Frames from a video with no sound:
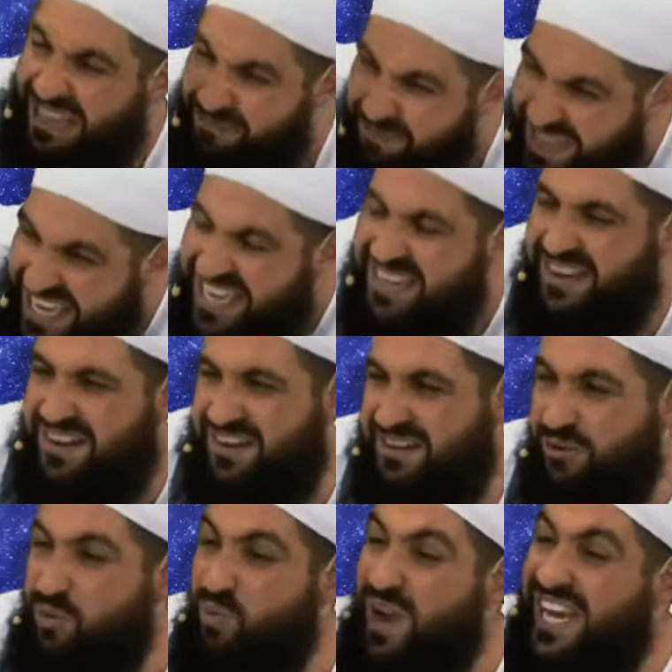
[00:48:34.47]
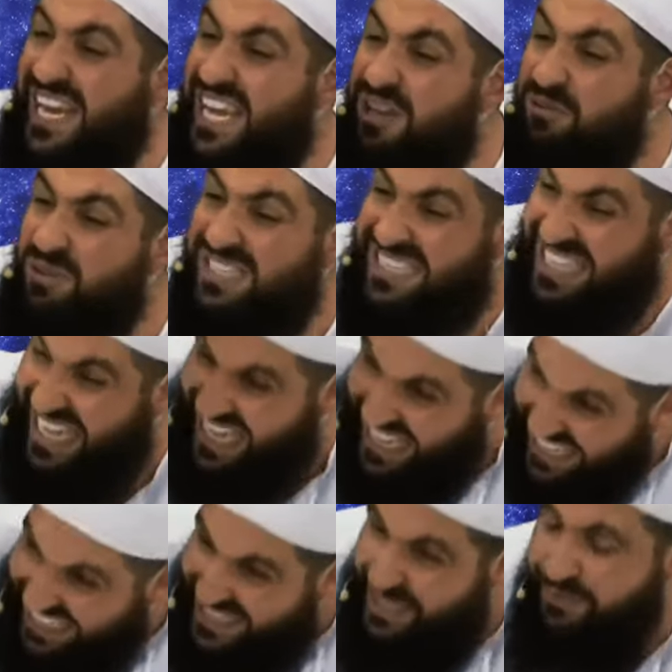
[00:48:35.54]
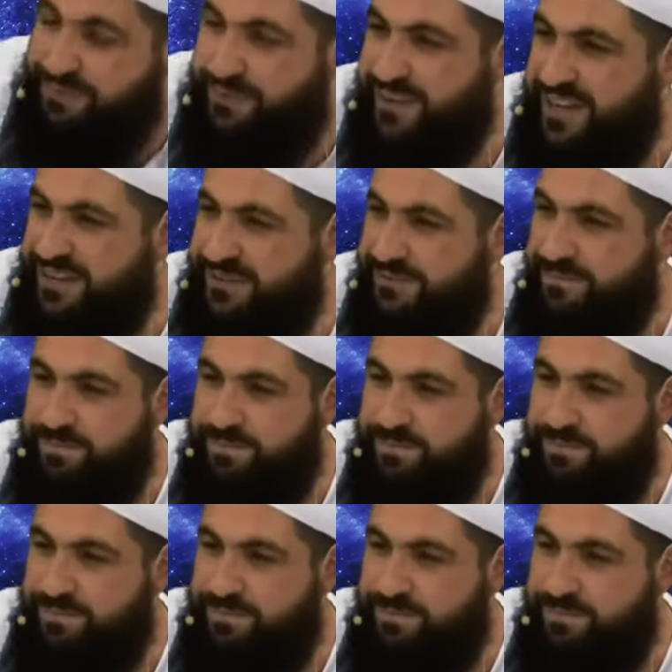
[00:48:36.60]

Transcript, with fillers: Amir, when he was the Khalifa,